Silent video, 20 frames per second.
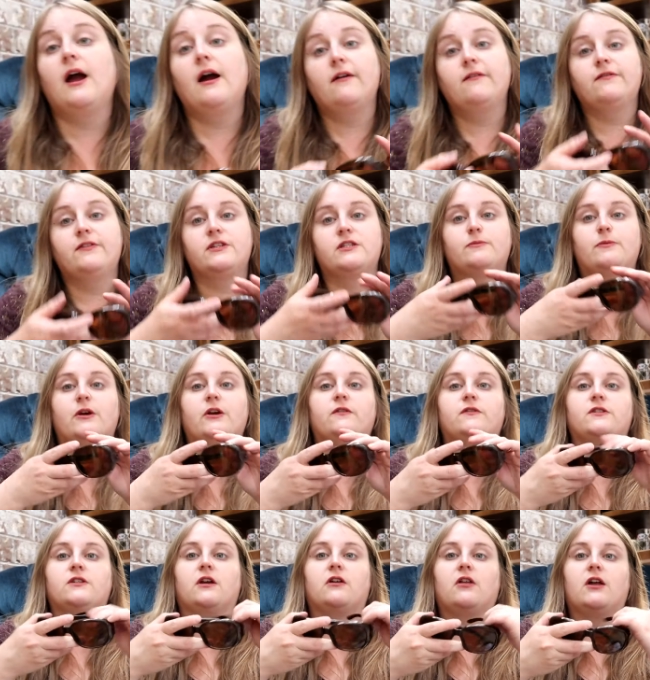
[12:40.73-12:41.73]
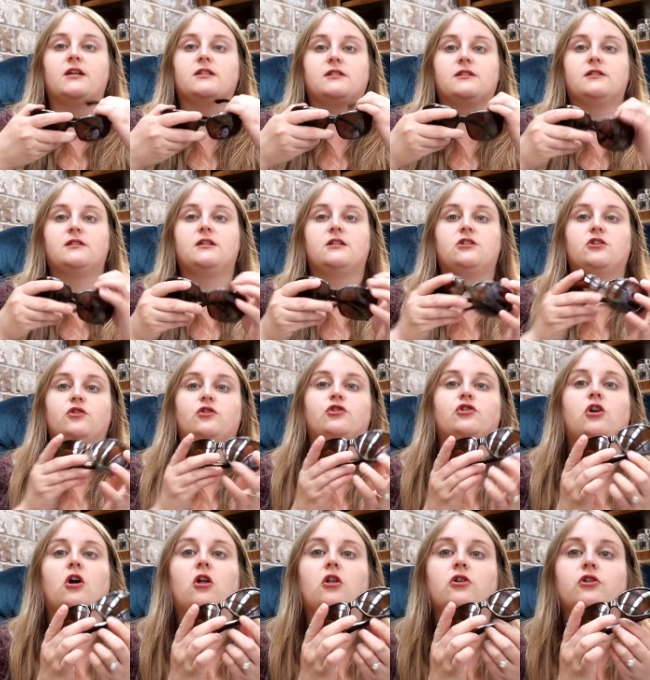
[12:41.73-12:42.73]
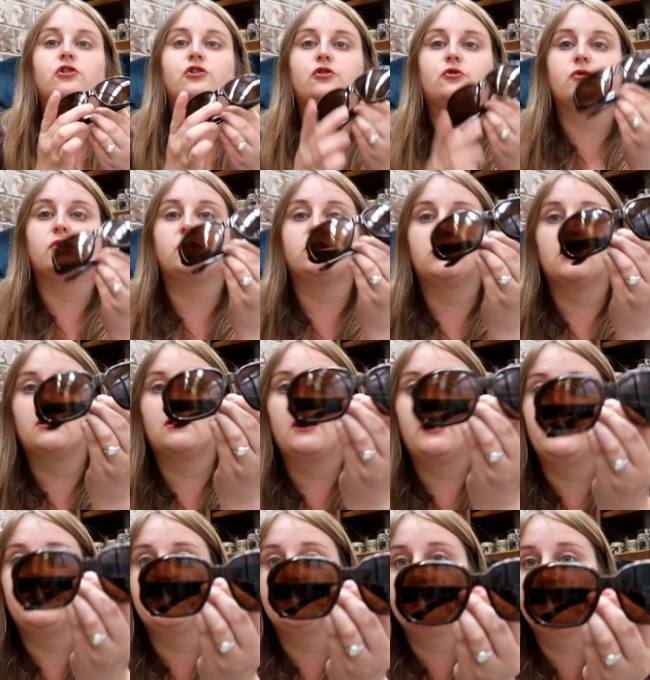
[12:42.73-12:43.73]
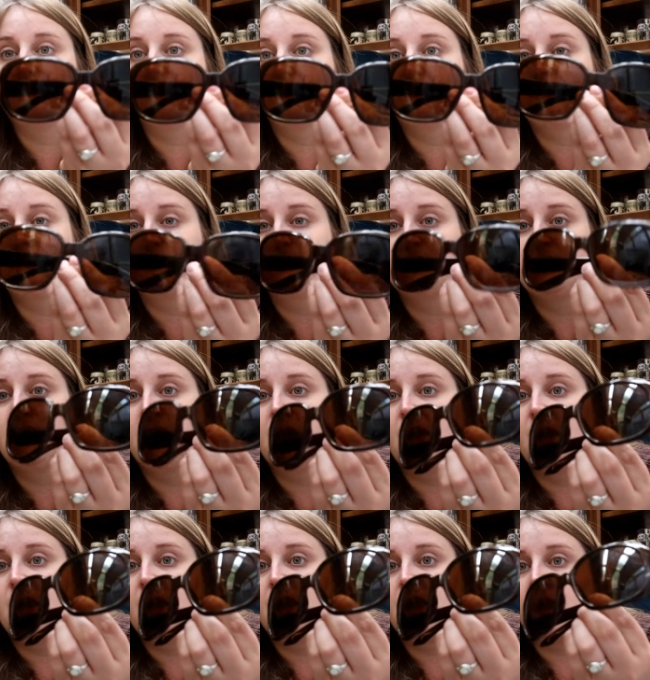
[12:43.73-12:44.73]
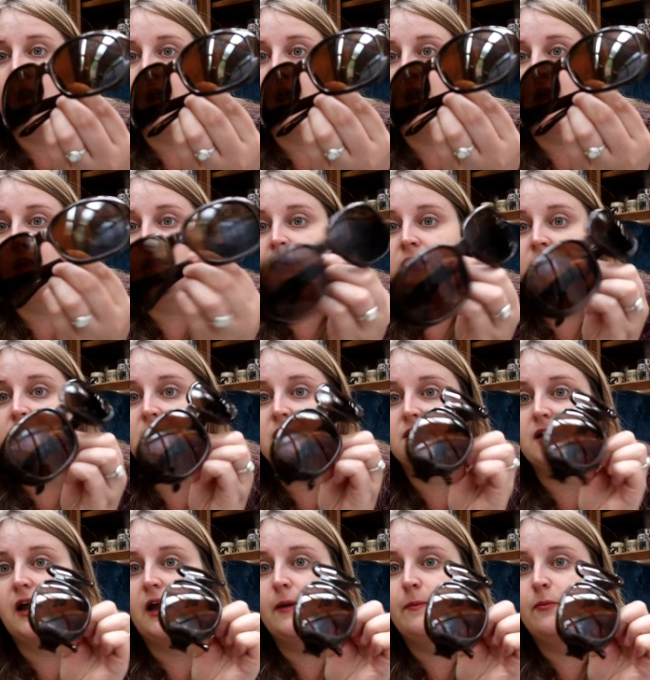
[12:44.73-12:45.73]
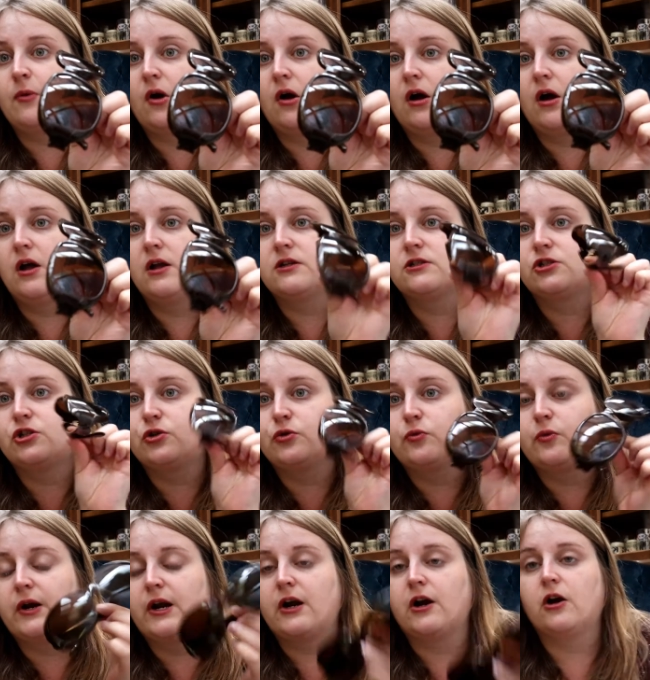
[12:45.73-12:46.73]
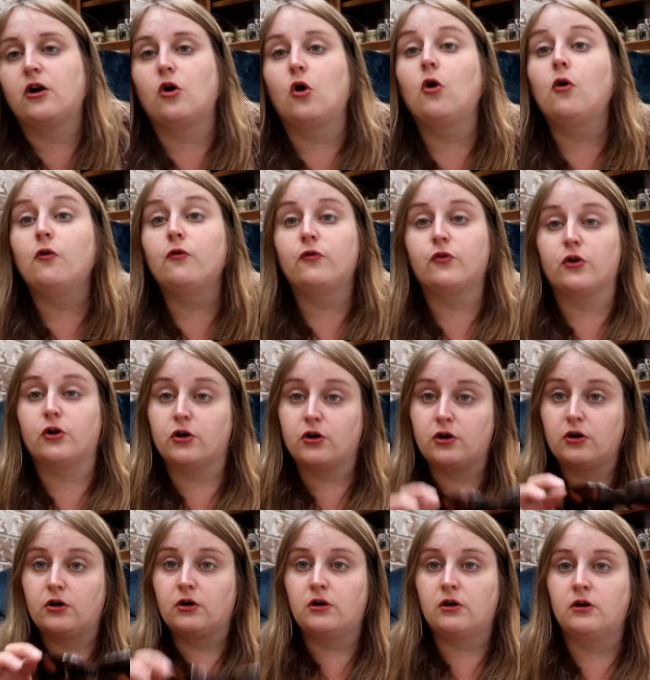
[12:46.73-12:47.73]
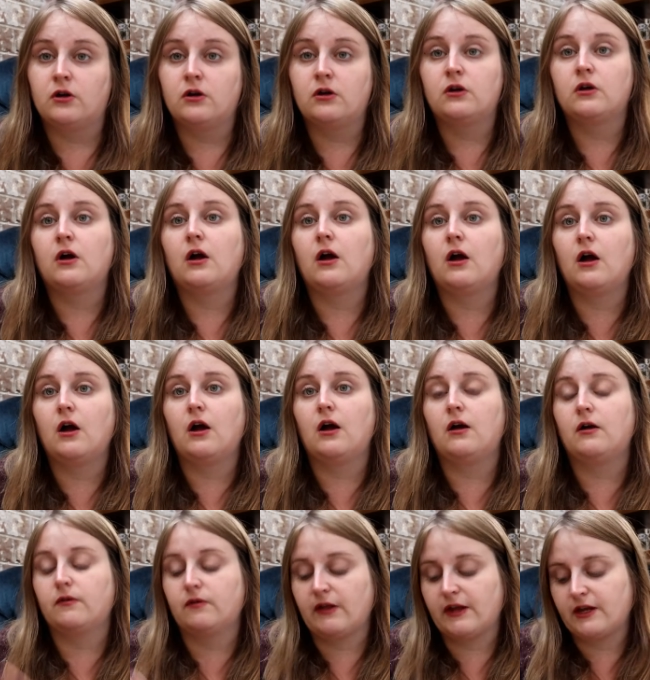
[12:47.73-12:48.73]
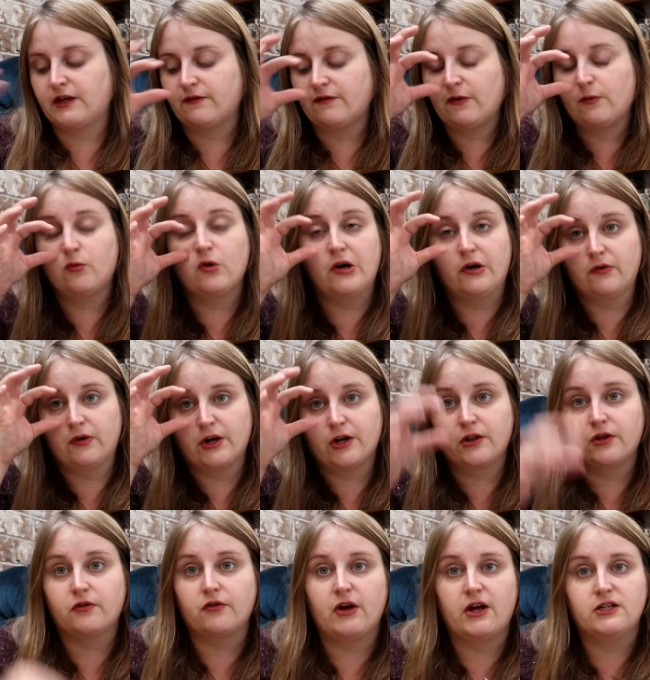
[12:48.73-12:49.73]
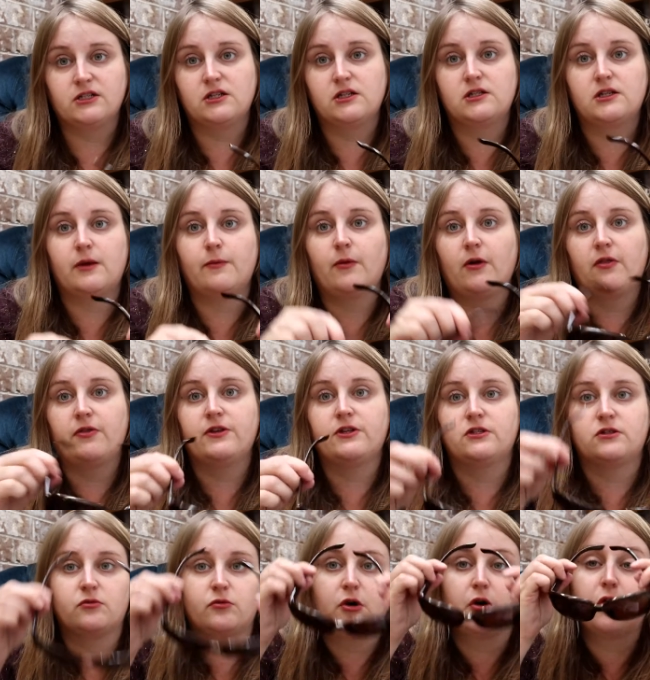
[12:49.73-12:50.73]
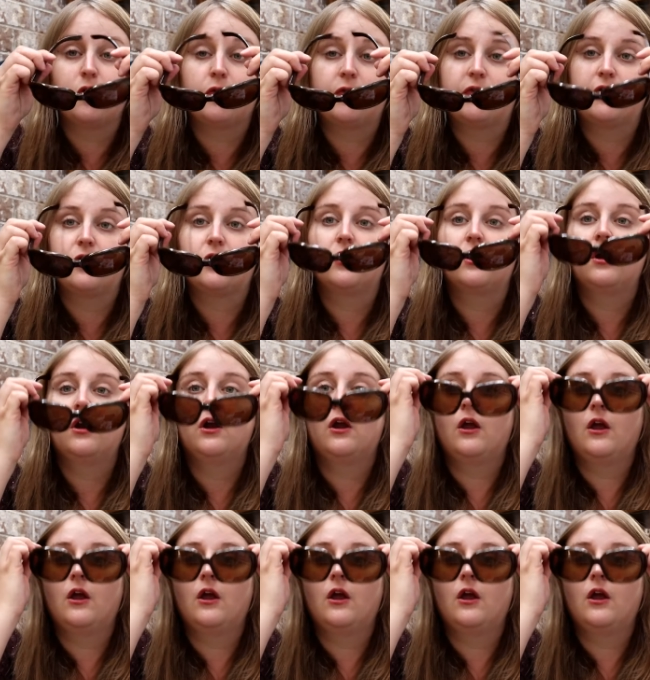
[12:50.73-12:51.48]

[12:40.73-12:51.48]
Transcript: have this pair of sunglasses. These are dollar store sunglasses. And these I bought to wear over, uh, like if I'm wearing regular glasses, I bought these to wear over.